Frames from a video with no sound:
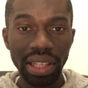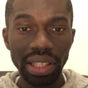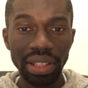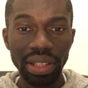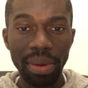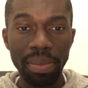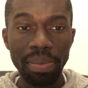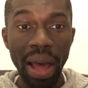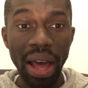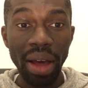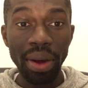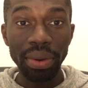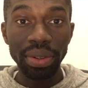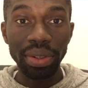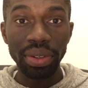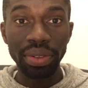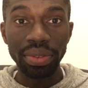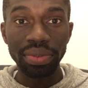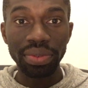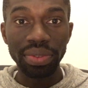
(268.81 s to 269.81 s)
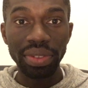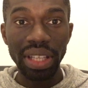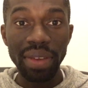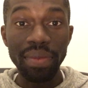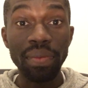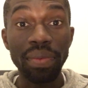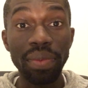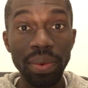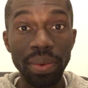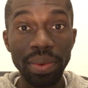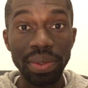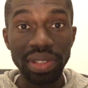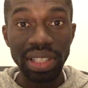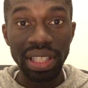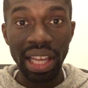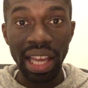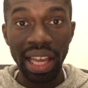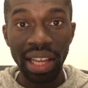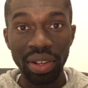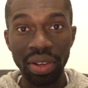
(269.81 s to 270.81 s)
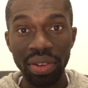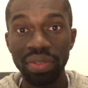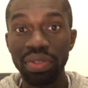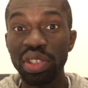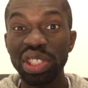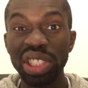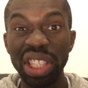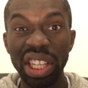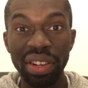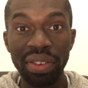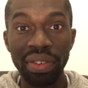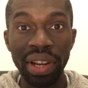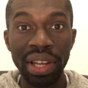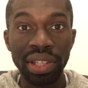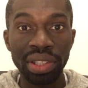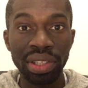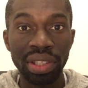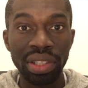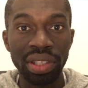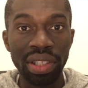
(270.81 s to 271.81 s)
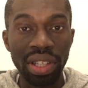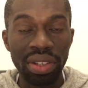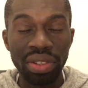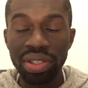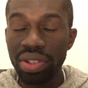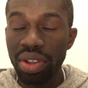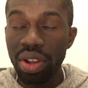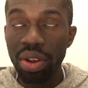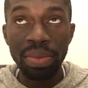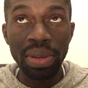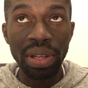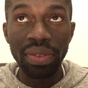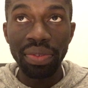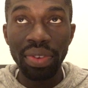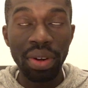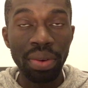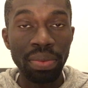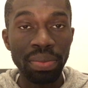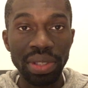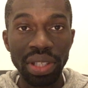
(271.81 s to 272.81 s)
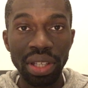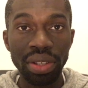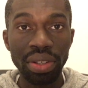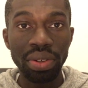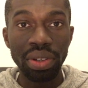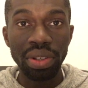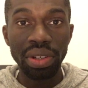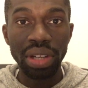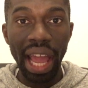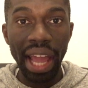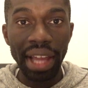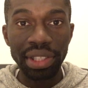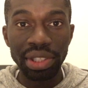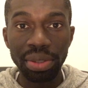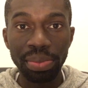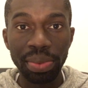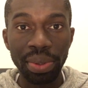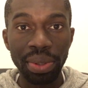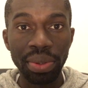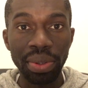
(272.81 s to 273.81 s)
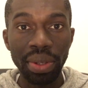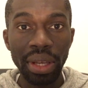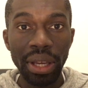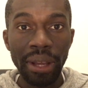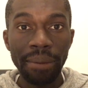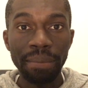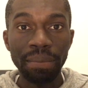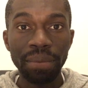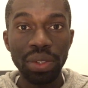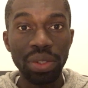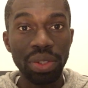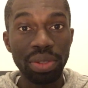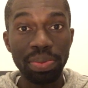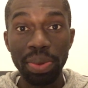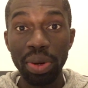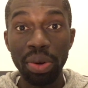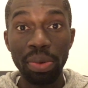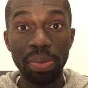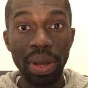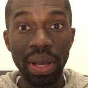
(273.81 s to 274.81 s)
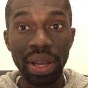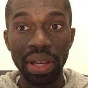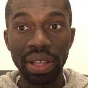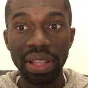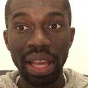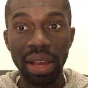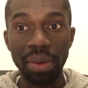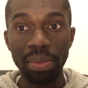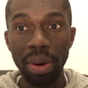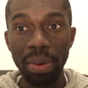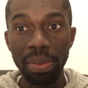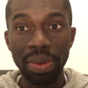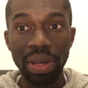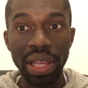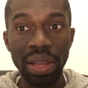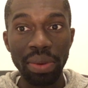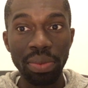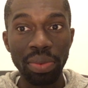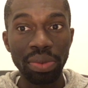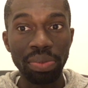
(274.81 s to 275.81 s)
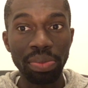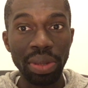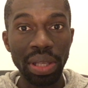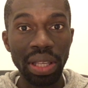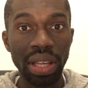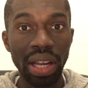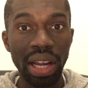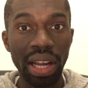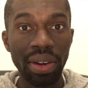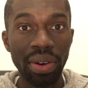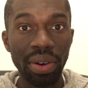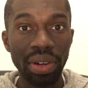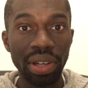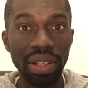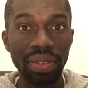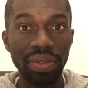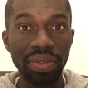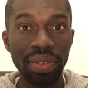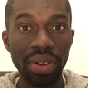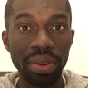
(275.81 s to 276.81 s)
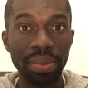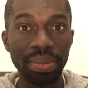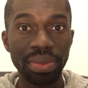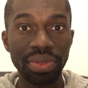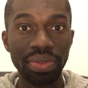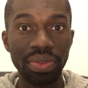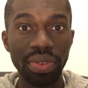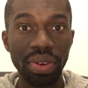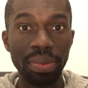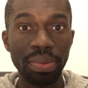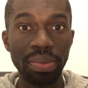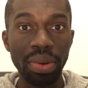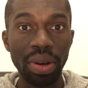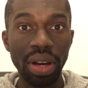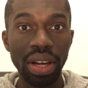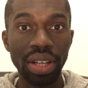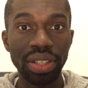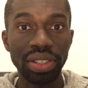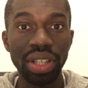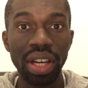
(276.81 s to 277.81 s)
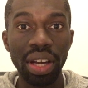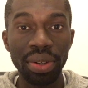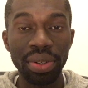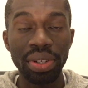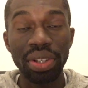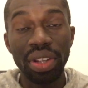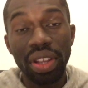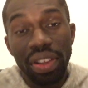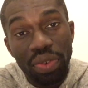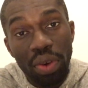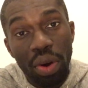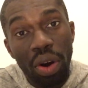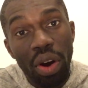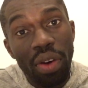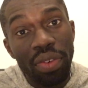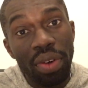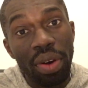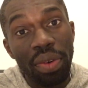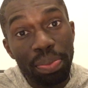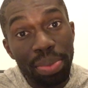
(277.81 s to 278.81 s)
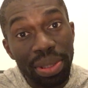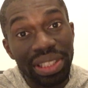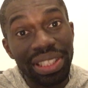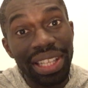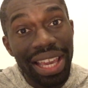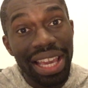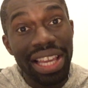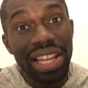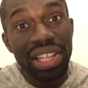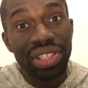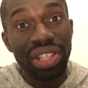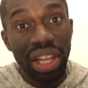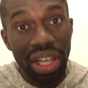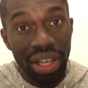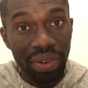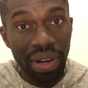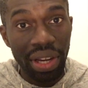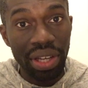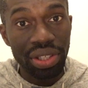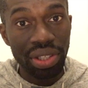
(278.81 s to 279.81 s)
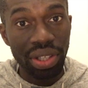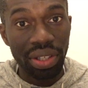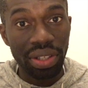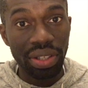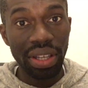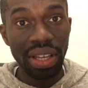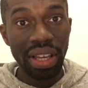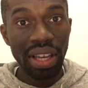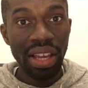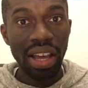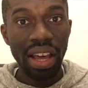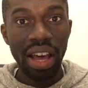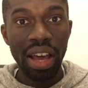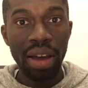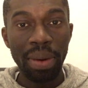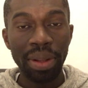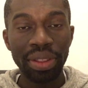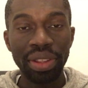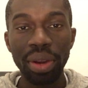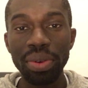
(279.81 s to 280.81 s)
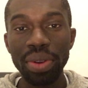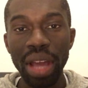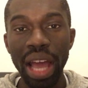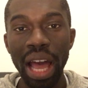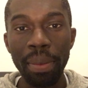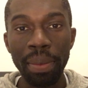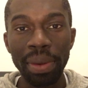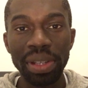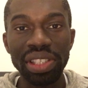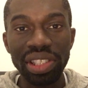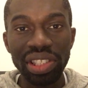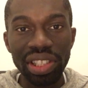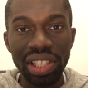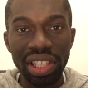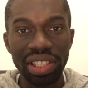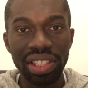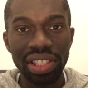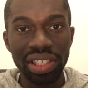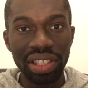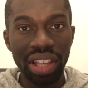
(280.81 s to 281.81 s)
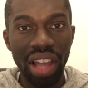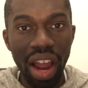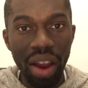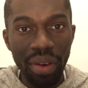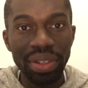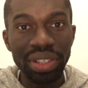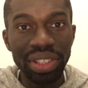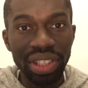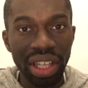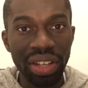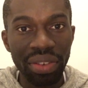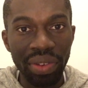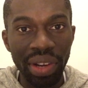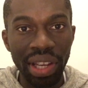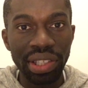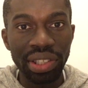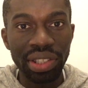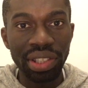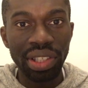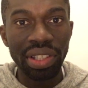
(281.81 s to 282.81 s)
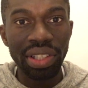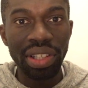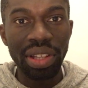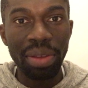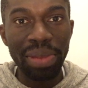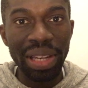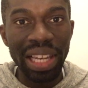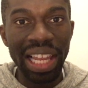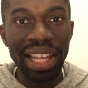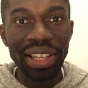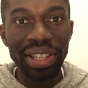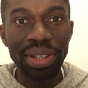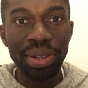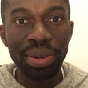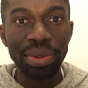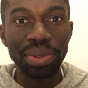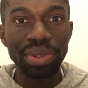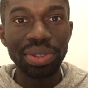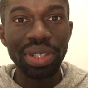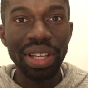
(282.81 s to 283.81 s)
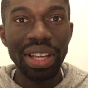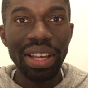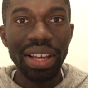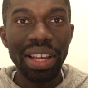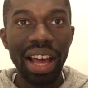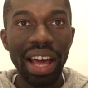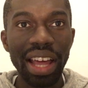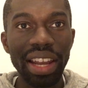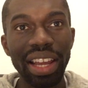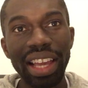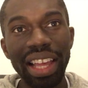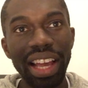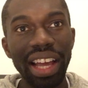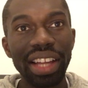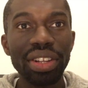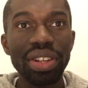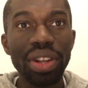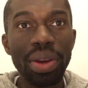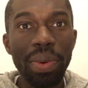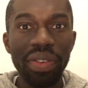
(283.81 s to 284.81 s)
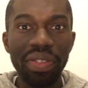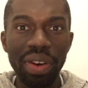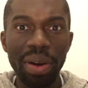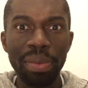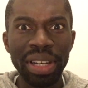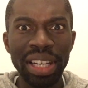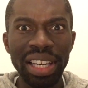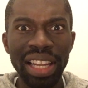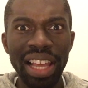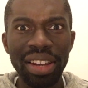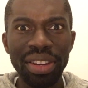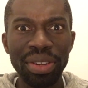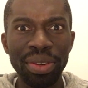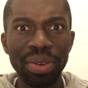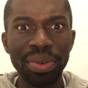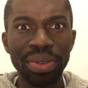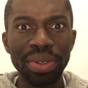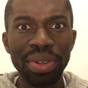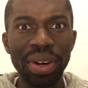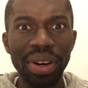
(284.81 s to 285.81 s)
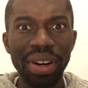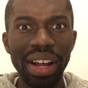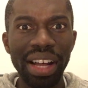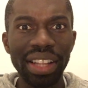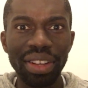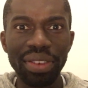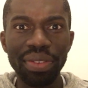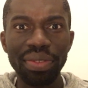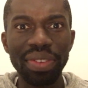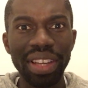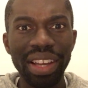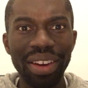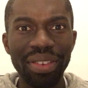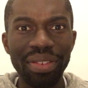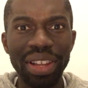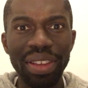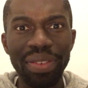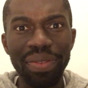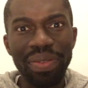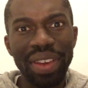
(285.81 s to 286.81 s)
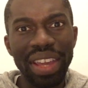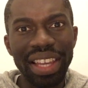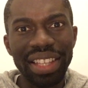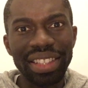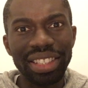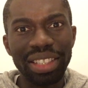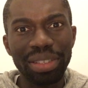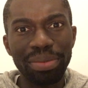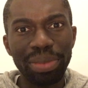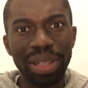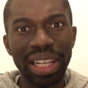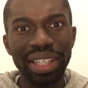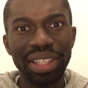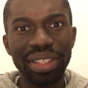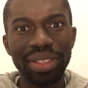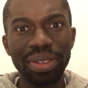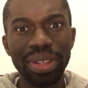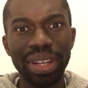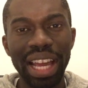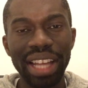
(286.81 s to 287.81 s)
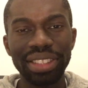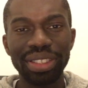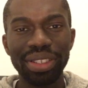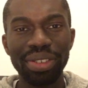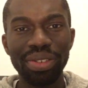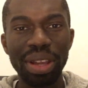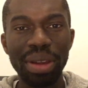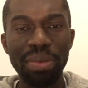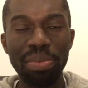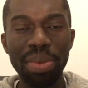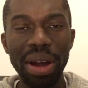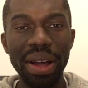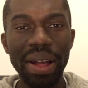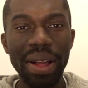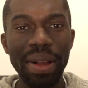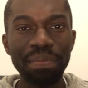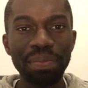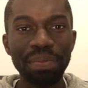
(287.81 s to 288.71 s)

the amount of influence he had over a generation. There are so many films that you can attribute to Spielberg that probably would be iconic films from a childhood, if you're of a particular generation. I don't know how much this current generation, the millennials, And again, I don't know whether I'm a millennial or not. I don't think I really fit into the millennial category, but